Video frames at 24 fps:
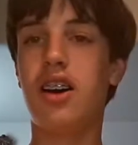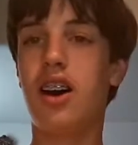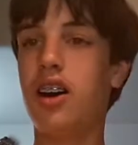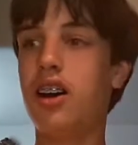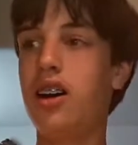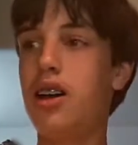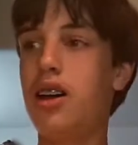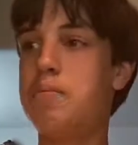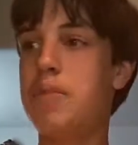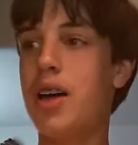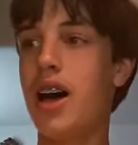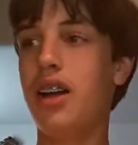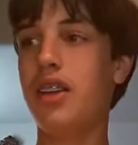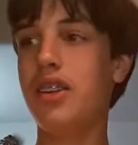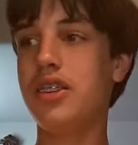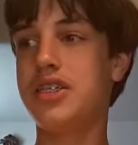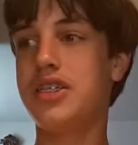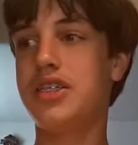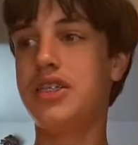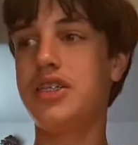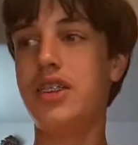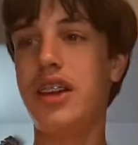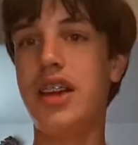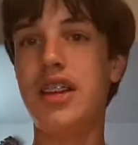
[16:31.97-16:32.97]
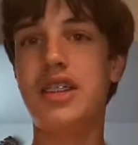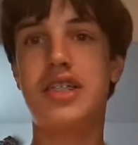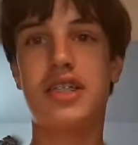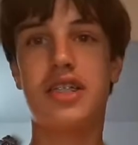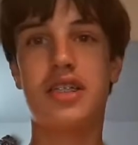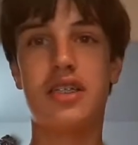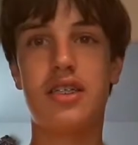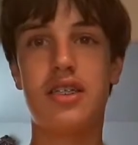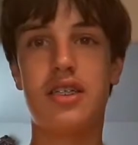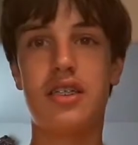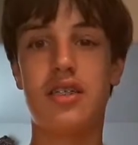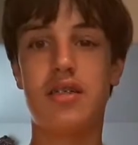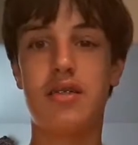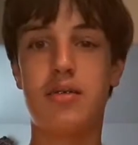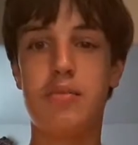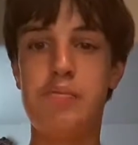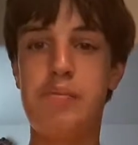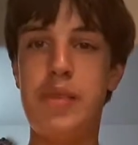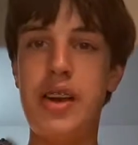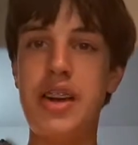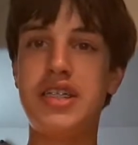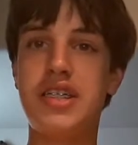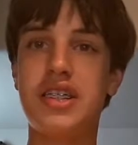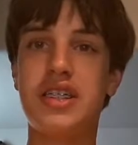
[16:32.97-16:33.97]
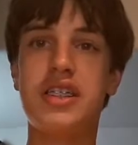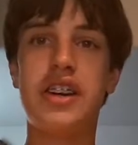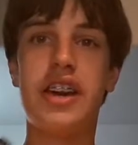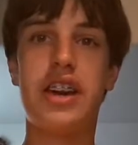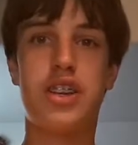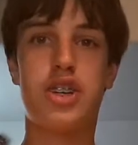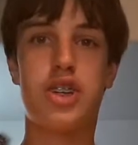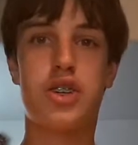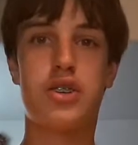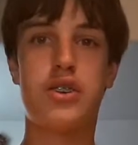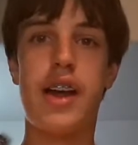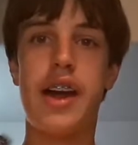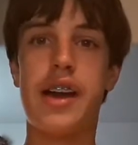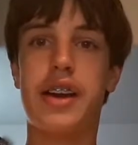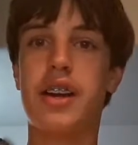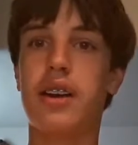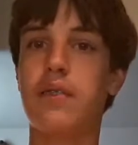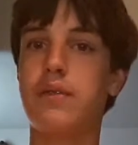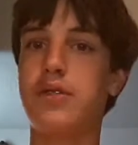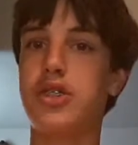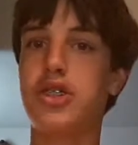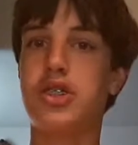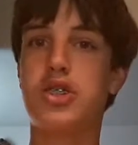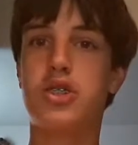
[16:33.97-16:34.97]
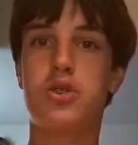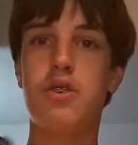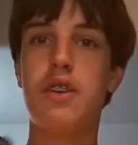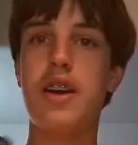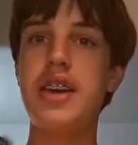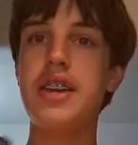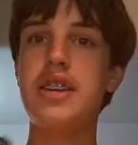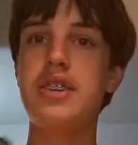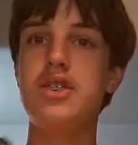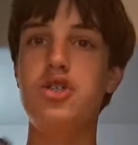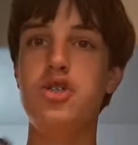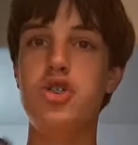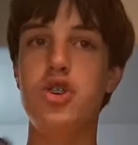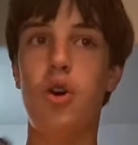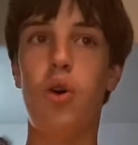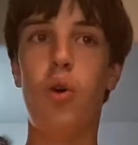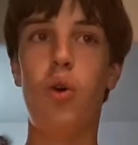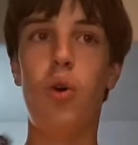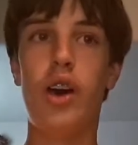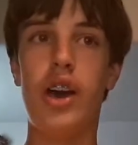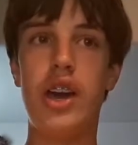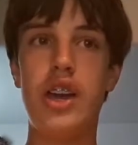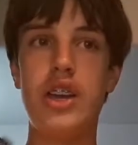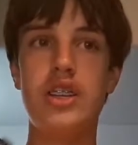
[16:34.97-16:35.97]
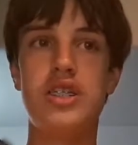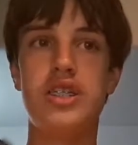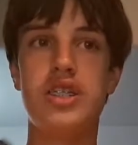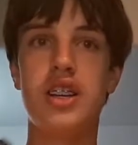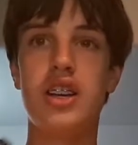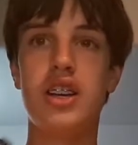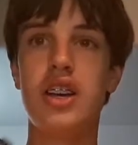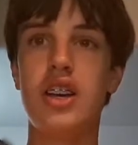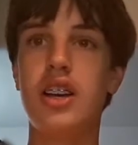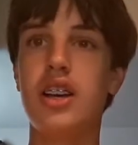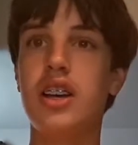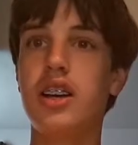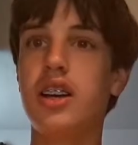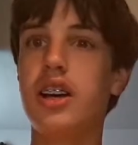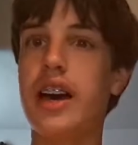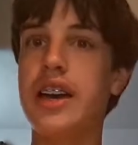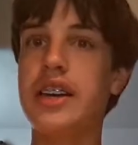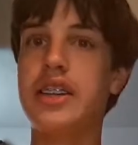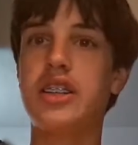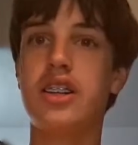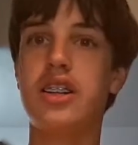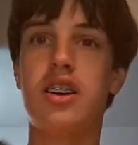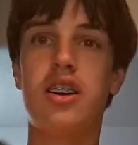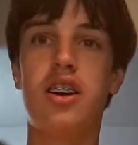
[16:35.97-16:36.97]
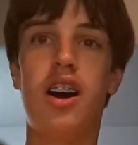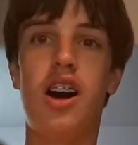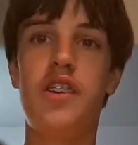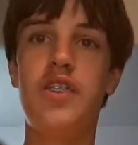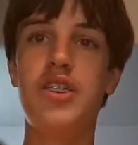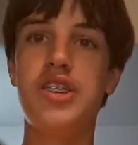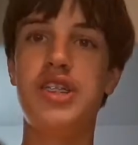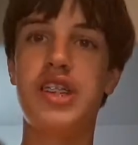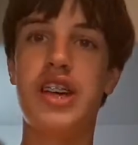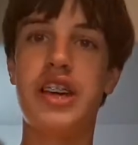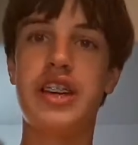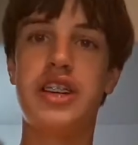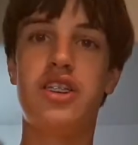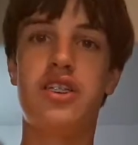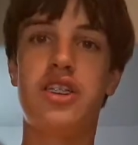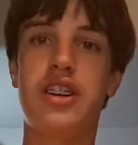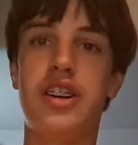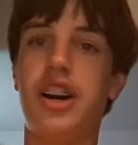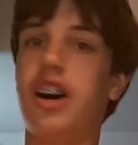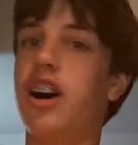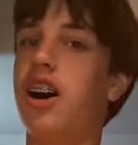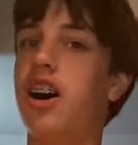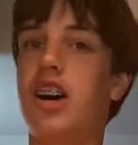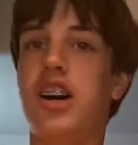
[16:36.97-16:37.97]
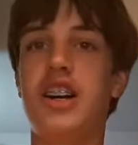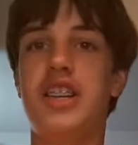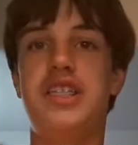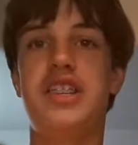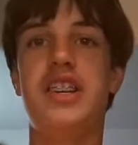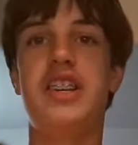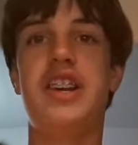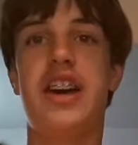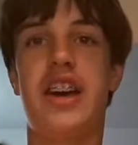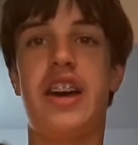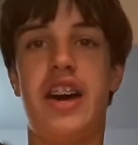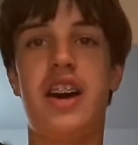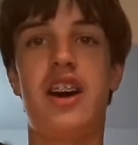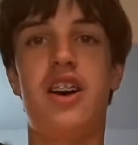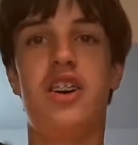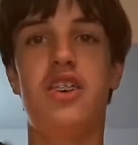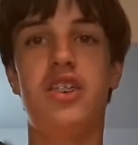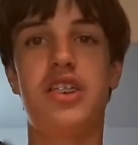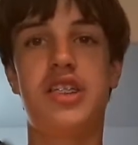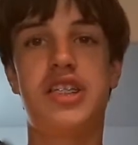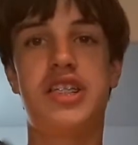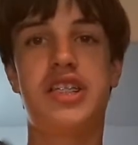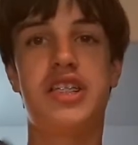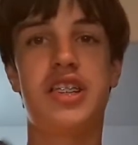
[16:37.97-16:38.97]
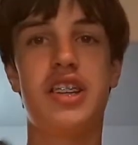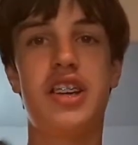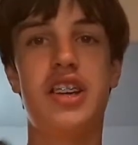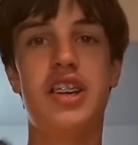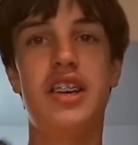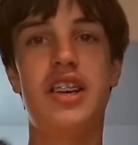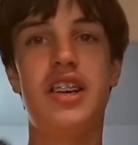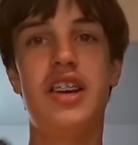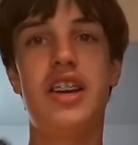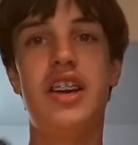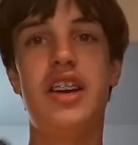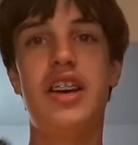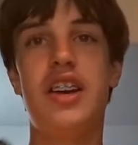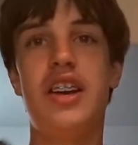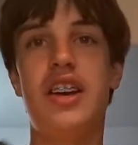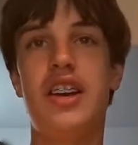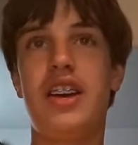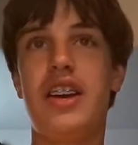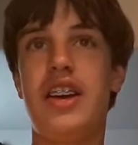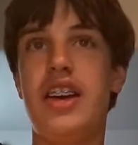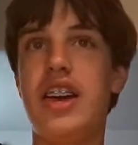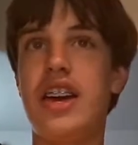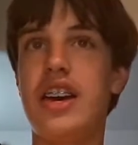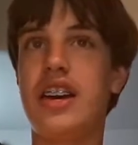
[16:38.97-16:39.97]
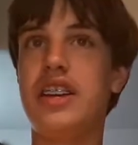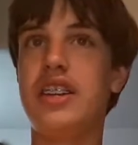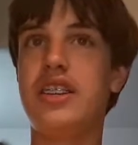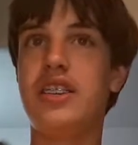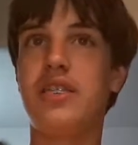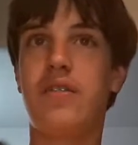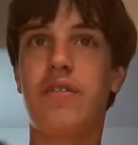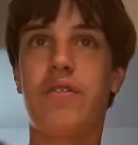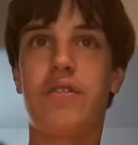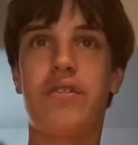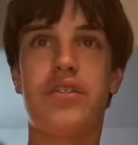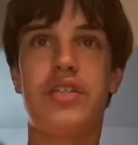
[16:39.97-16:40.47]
all about, it's basically a track of straight noise, like almost like you're in a haunted house, and